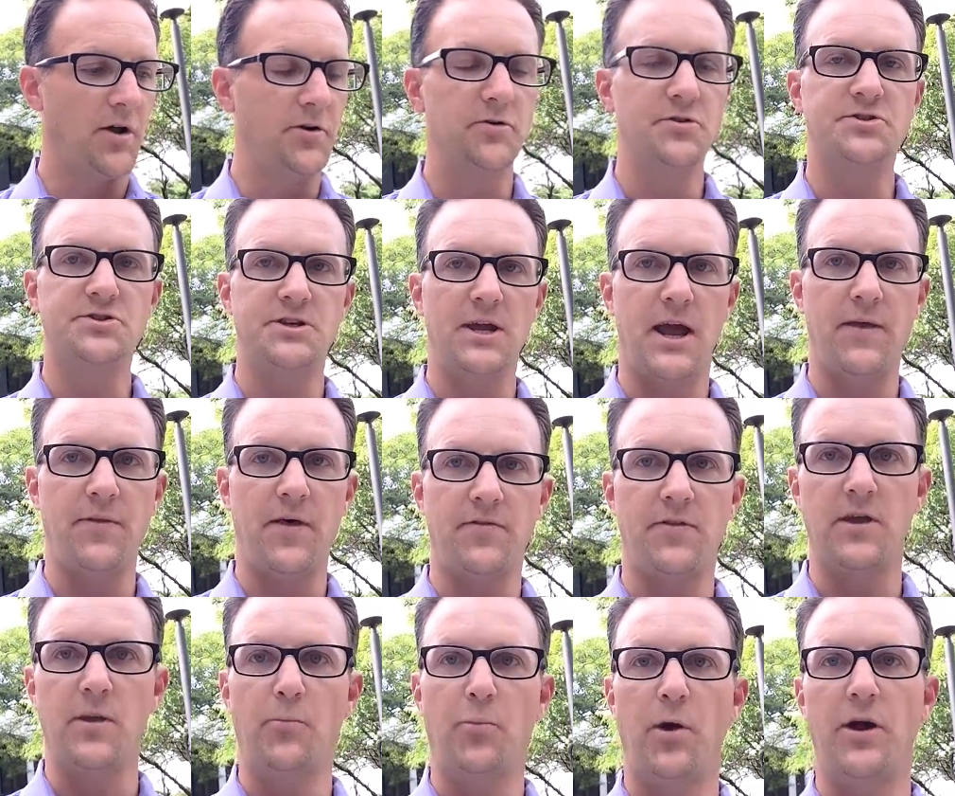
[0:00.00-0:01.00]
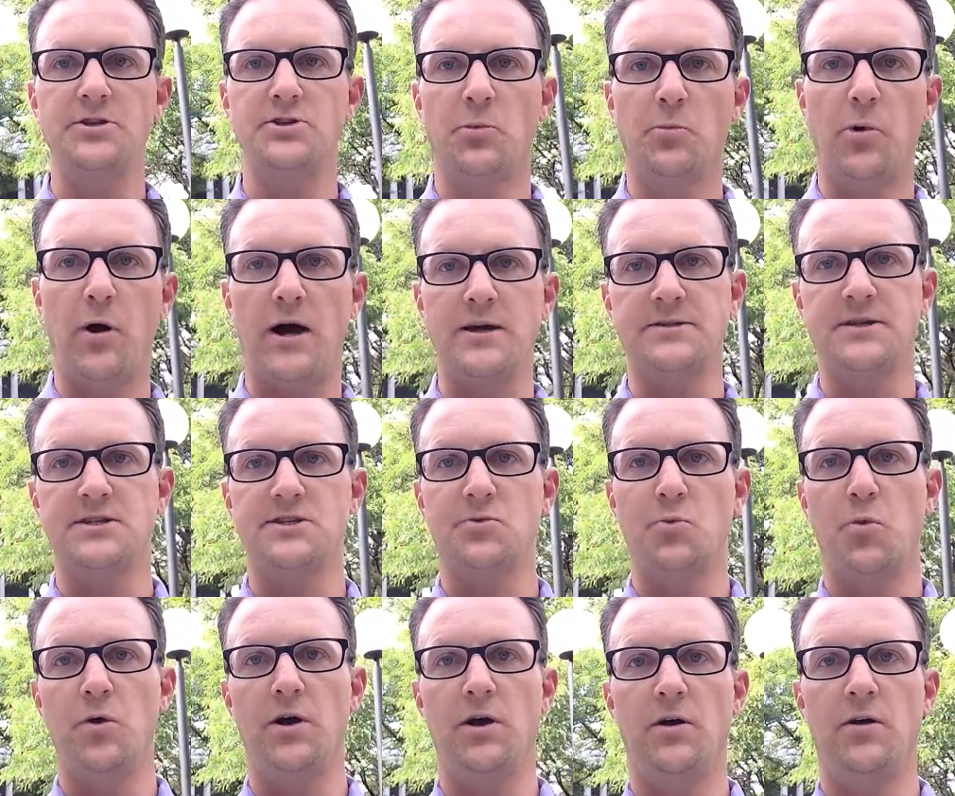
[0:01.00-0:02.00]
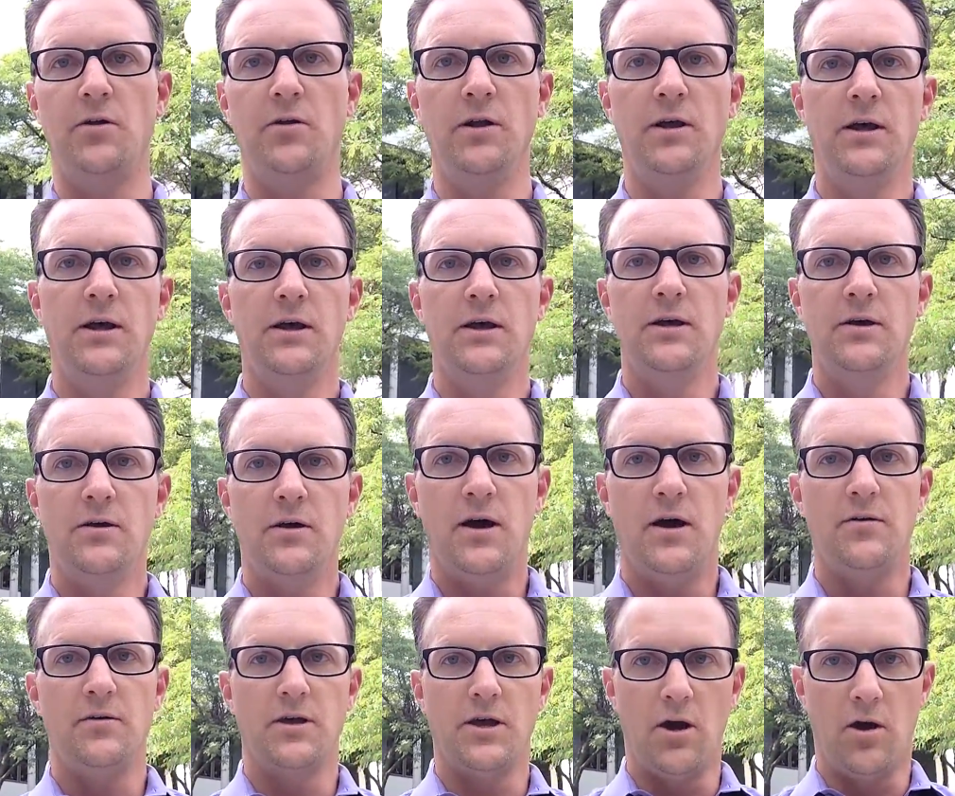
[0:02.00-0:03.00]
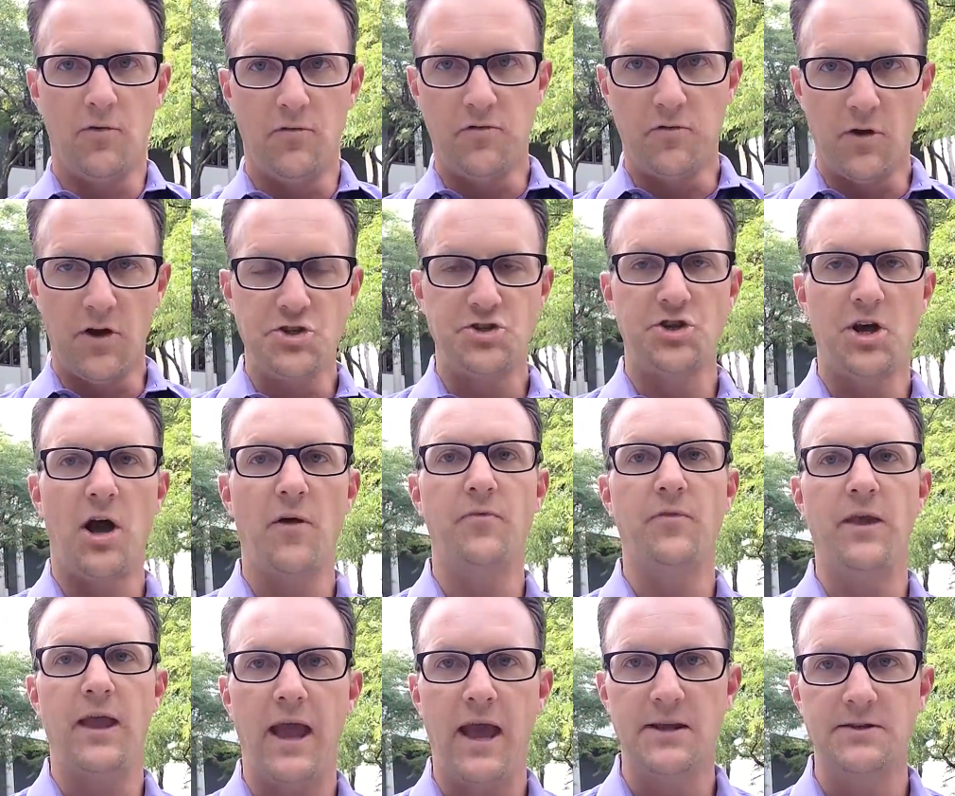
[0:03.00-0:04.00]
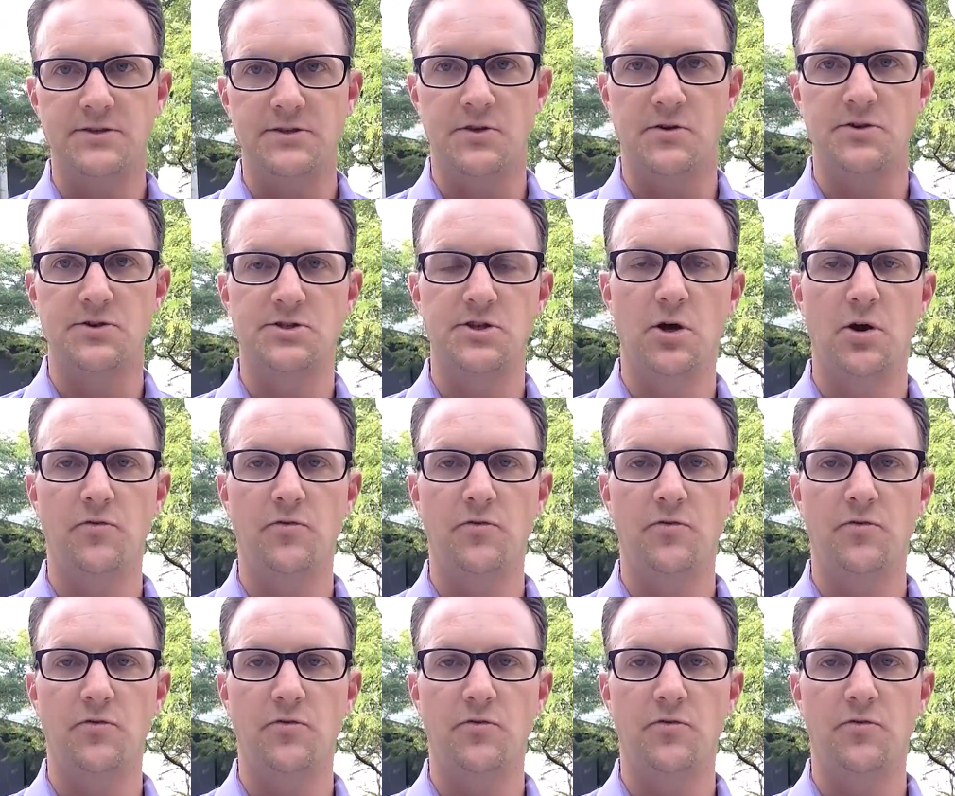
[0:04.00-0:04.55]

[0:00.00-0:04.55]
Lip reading: understand that the appraisal process will flush out the answers.